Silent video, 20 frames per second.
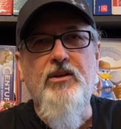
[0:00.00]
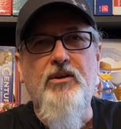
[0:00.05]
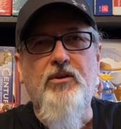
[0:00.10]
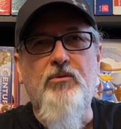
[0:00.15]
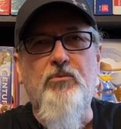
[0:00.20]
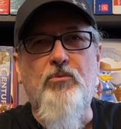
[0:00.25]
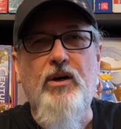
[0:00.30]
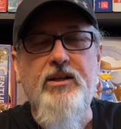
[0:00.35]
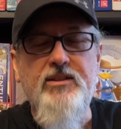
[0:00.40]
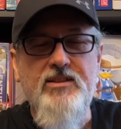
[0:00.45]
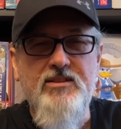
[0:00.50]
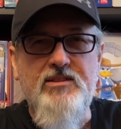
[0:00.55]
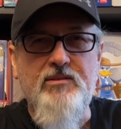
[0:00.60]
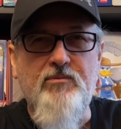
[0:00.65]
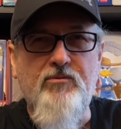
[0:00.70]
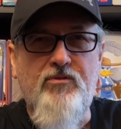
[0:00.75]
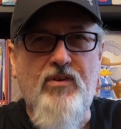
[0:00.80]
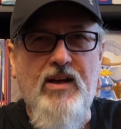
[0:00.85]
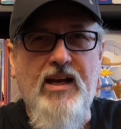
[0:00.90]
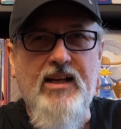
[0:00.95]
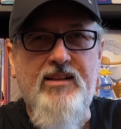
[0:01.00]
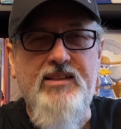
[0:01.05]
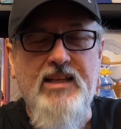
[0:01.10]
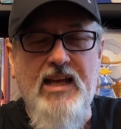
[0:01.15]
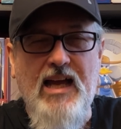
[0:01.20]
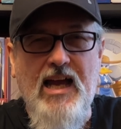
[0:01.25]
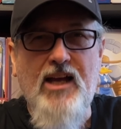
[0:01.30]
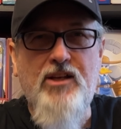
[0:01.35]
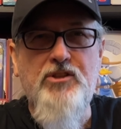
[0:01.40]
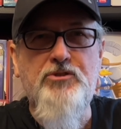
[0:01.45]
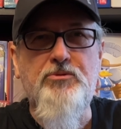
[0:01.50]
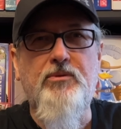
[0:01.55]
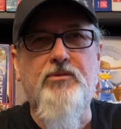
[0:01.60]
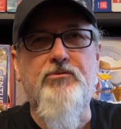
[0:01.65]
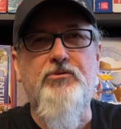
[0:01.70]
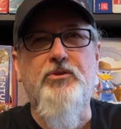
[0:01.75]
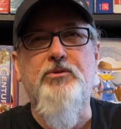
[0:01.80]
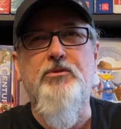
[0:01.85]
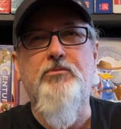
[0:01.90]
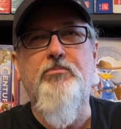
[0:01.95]
One is in fact the actual
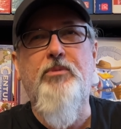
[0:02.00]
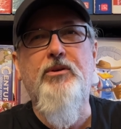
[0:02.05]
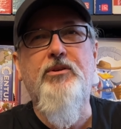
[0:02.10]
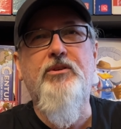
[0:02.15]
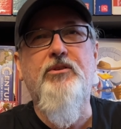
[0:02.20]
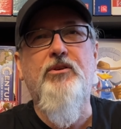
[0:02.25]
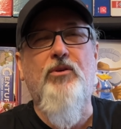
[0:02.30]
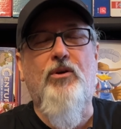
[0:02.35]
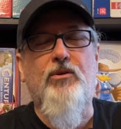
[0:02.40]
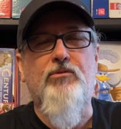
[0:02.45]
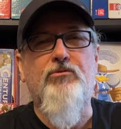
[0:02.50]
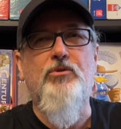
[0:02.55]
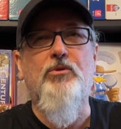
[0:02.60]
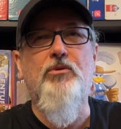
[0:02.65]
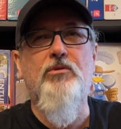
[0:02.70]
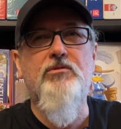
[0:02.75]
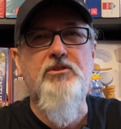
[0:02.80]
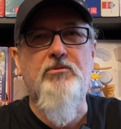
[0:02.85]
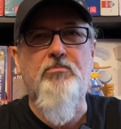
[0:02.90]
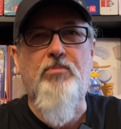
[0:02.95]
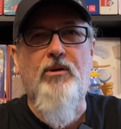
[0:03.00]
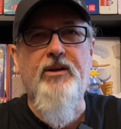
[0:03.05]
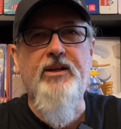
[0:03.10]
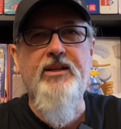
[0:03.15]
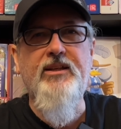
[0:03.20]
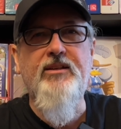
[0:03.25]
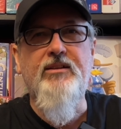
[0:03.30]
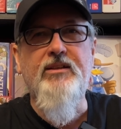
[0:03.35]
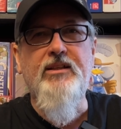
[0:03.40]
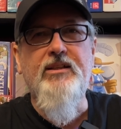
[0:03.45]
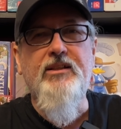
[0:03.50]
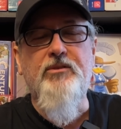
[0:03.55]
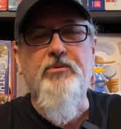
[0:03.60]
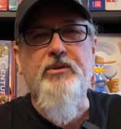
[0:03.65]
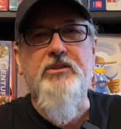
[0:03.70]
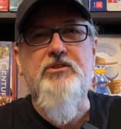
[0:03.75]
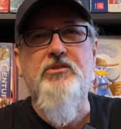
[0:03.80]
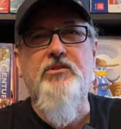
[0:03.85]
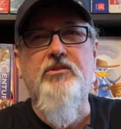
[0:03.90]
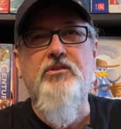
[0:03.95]
rulebook called Rules of Play,
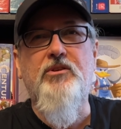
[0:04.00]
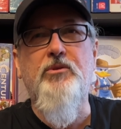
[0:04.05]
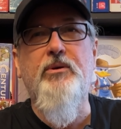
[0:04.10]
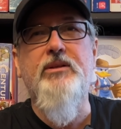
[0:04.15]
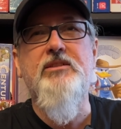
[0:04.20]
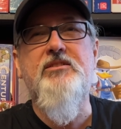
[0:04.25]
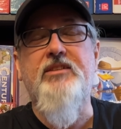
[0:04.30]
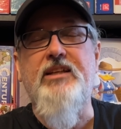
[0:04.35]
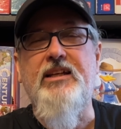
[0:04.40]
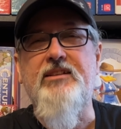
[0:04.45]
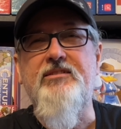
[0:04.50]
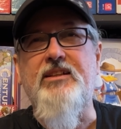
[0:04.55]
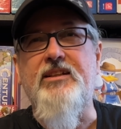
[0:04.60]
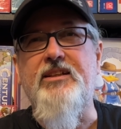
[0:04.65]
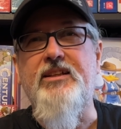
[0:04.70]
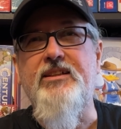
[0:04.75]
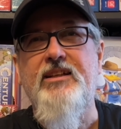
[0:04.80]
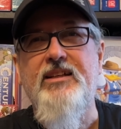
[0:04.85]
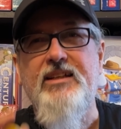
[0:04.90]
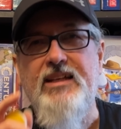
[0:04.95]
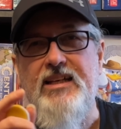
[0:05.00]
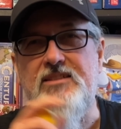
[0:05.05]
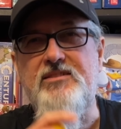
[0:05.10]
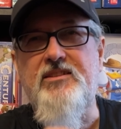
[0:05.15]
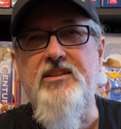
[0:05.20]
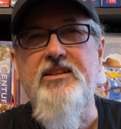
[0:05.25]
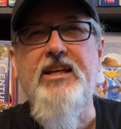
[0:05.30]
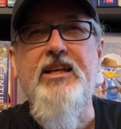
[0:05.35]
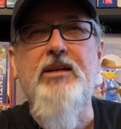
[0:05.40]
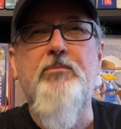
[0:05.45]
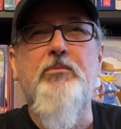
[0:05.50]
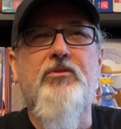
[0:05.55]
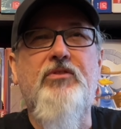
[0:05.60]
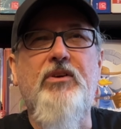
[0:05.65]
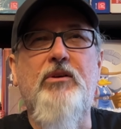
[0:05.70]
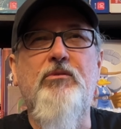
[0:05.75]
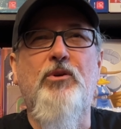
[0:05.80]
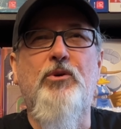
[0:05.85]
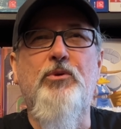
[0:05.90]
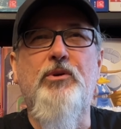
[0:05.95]
which coincidentally is the name of our
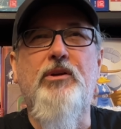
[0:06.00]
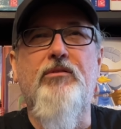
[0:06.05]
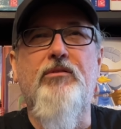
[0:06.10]
local